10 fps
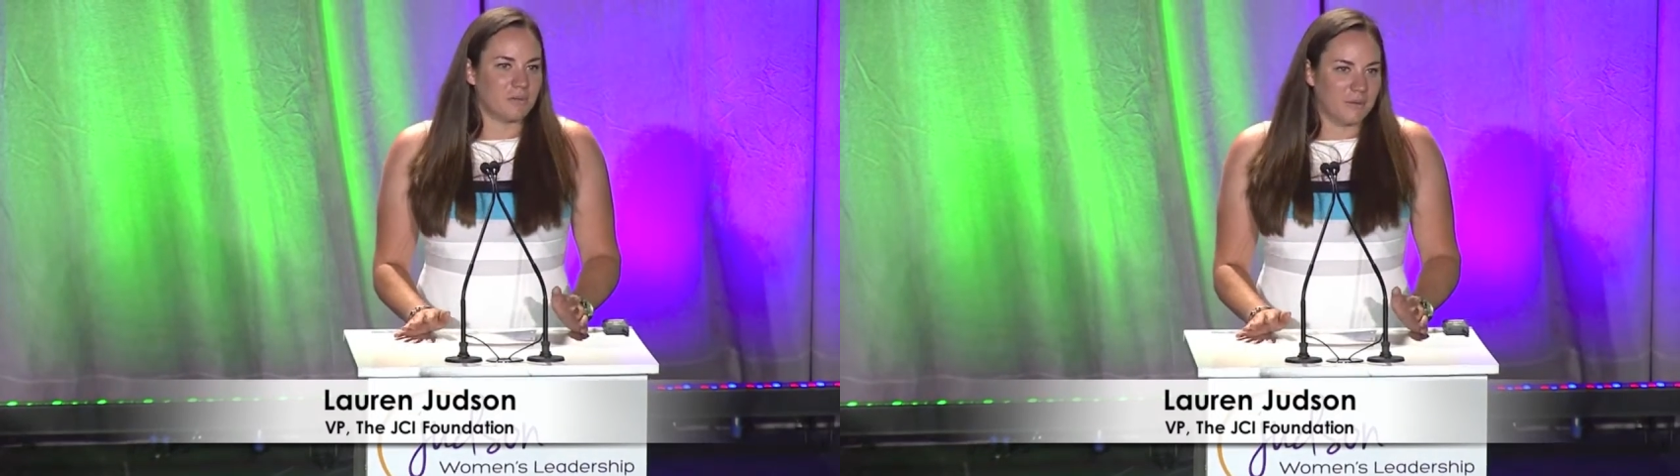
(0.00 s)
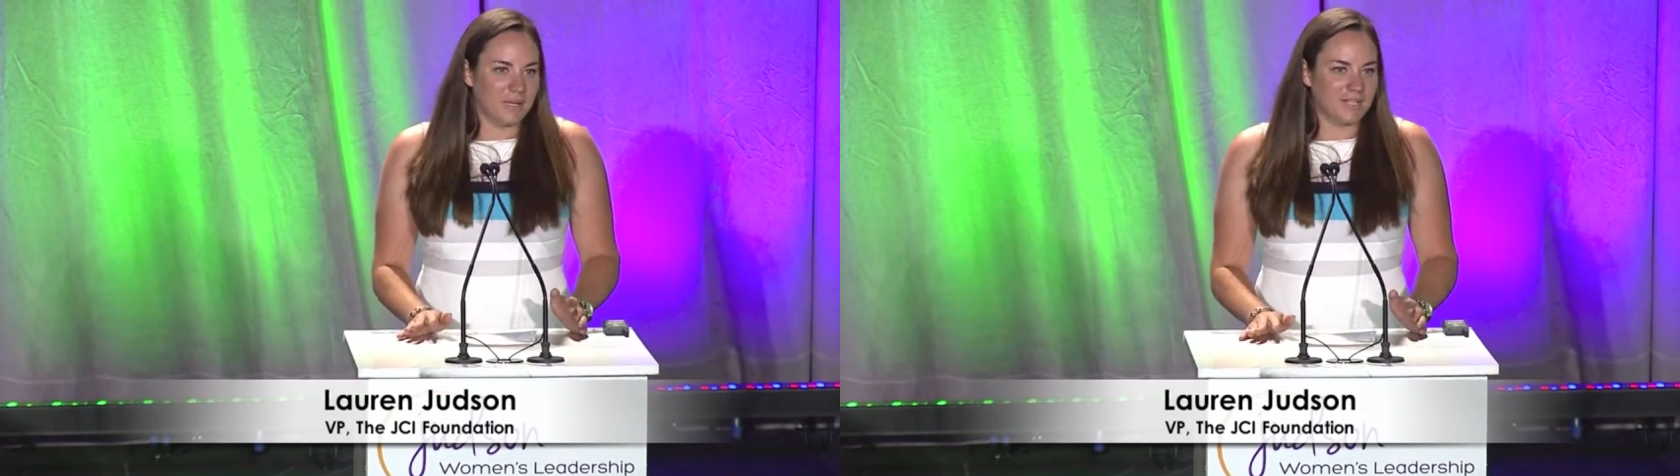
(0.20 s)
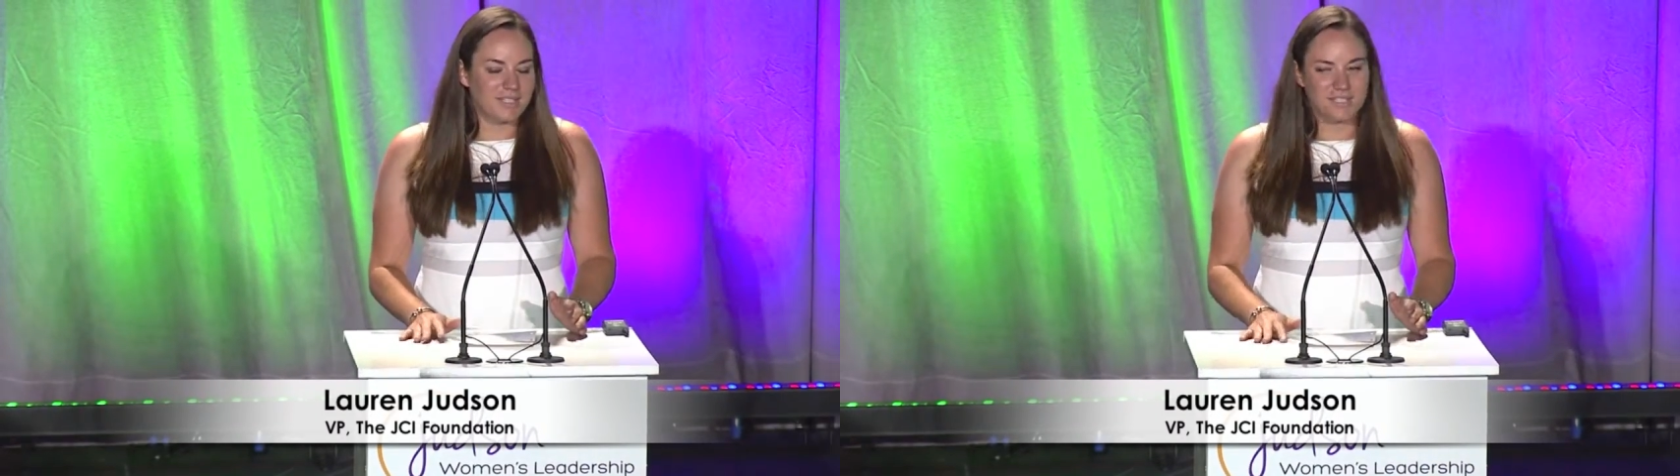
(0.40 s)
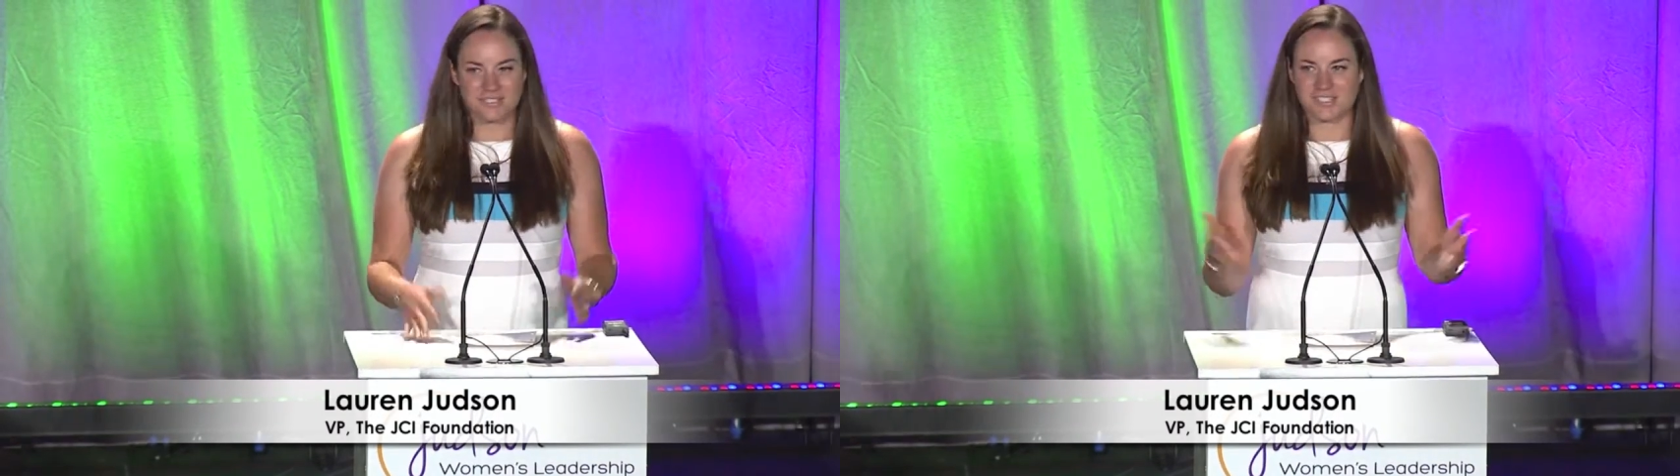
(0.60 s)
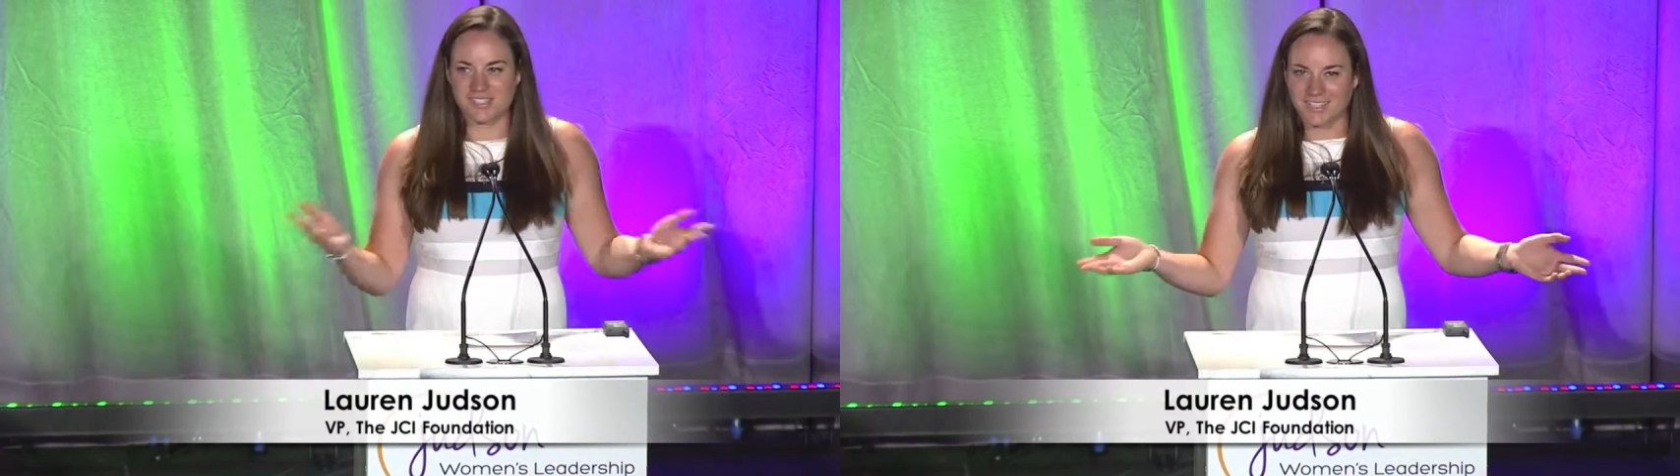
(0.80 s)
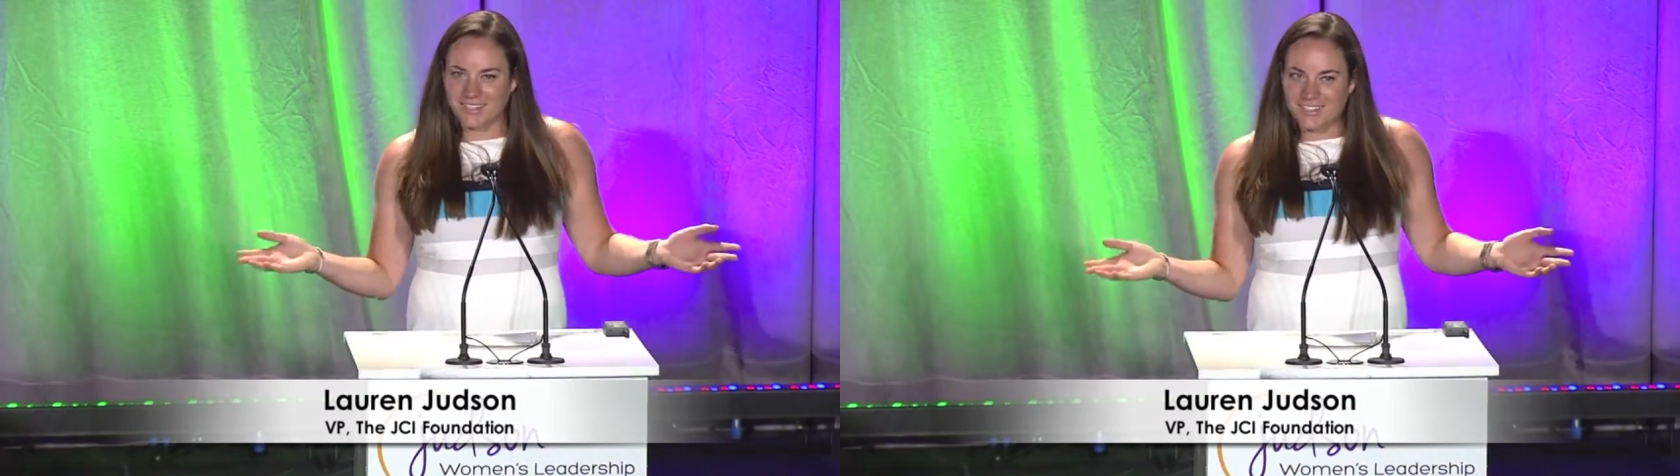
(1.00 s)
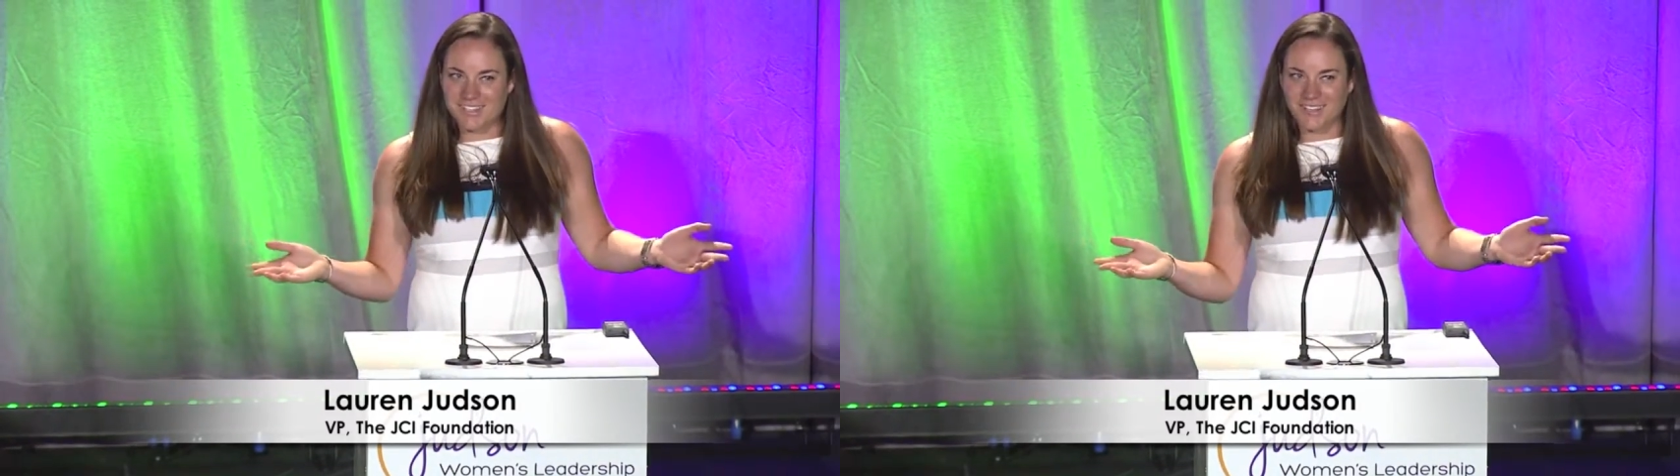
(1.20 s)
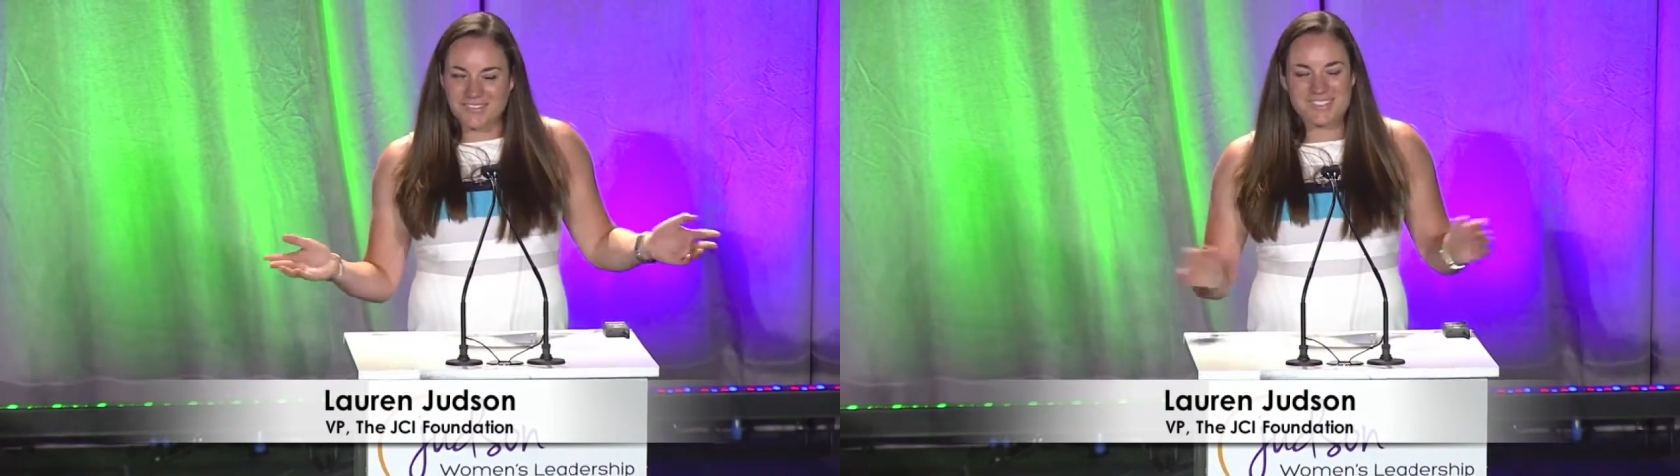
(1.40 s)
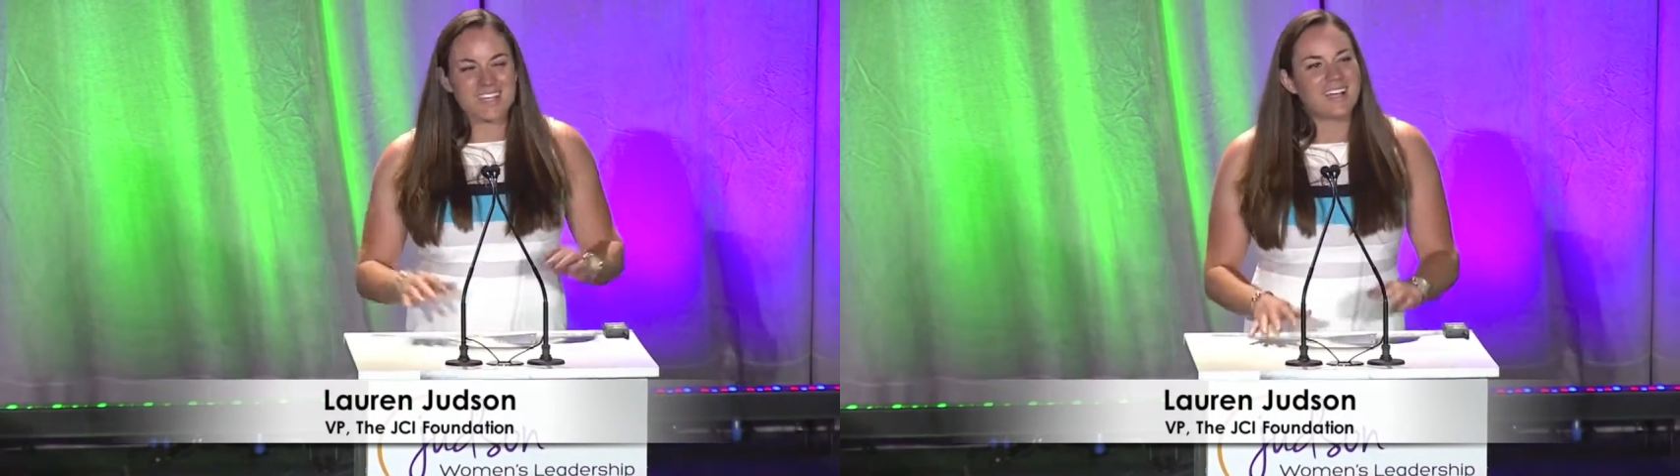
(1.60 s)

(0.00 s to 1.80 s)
women, just like yourselves,